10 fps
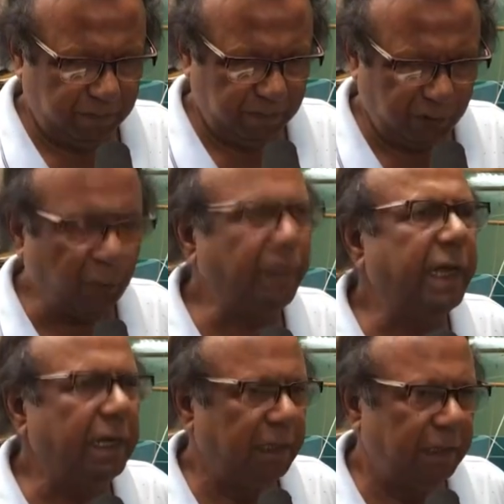
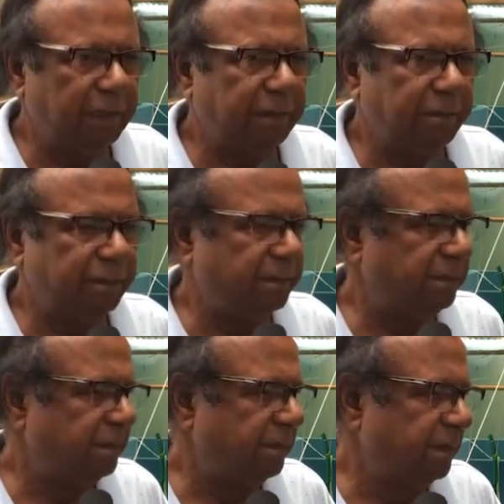juvenile
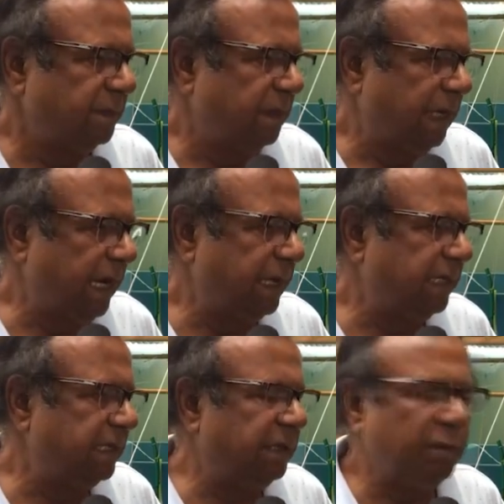and
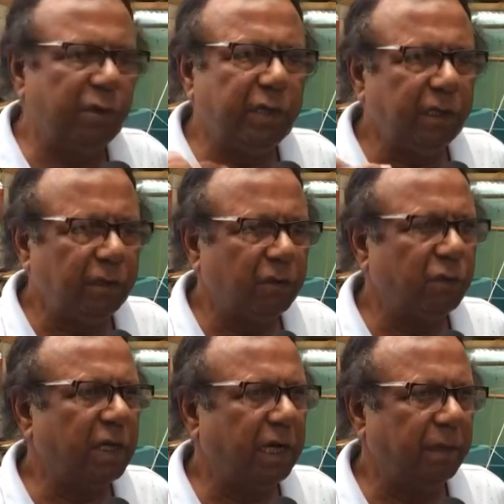distributing to
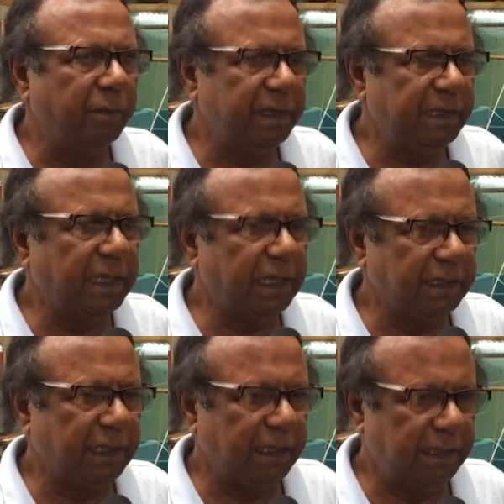the
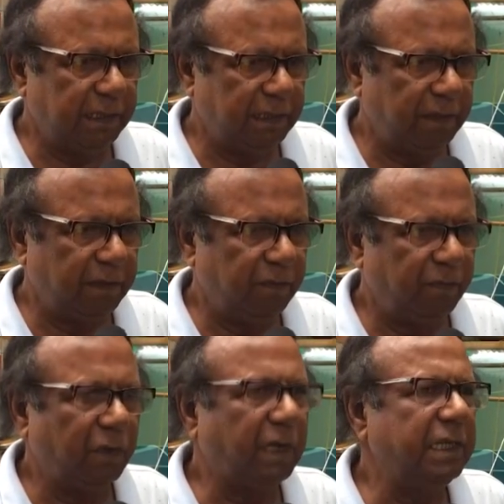pisciculturist
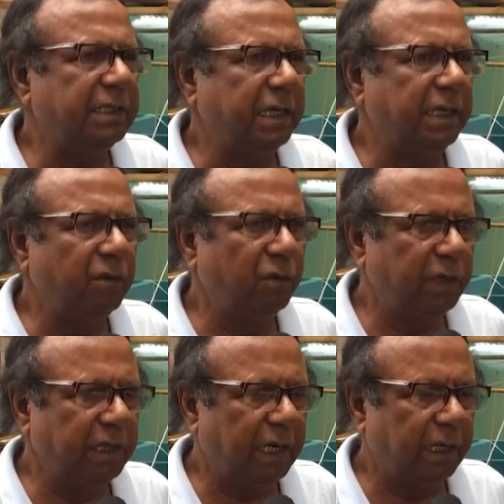for culturing
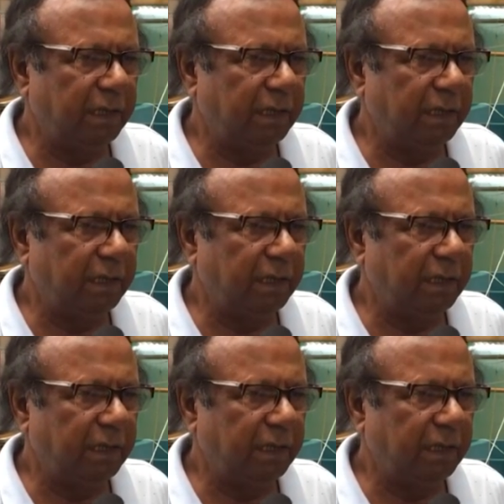with the